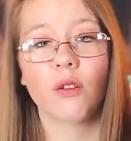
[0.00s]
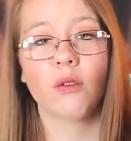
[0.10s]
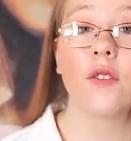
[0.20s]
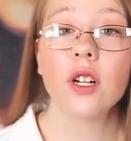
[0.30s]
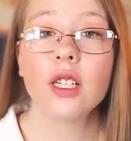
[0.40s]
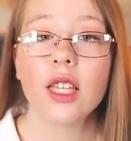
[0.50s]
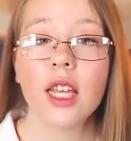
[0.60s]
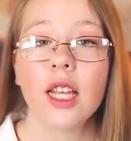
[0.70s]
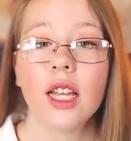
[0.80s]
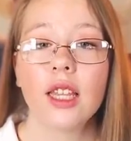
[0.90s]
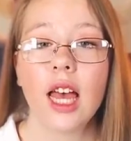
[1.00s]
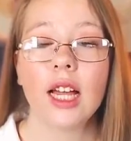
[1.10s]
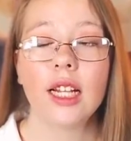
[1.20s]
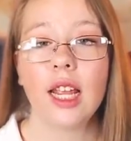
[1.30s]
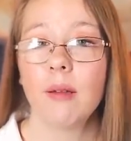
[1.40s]
The first thing
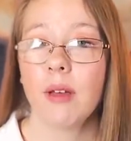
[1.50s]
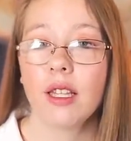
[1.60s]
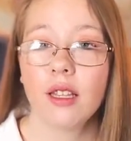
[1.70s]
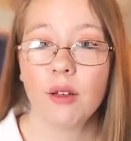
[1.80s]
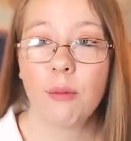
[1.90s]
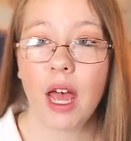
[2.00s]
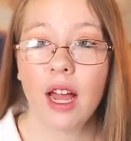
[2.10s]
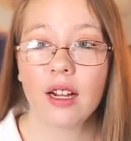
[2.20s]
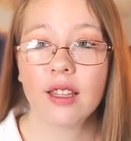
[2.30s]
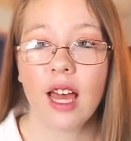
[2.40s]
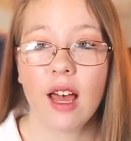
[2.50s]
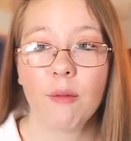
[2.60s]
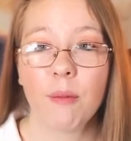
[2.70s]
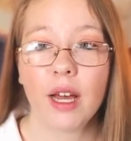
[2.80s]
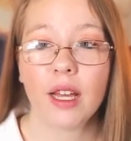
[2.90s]
that came in the bag
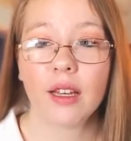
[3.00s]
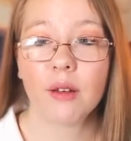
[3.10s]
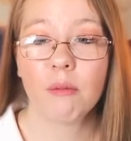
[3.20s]
that my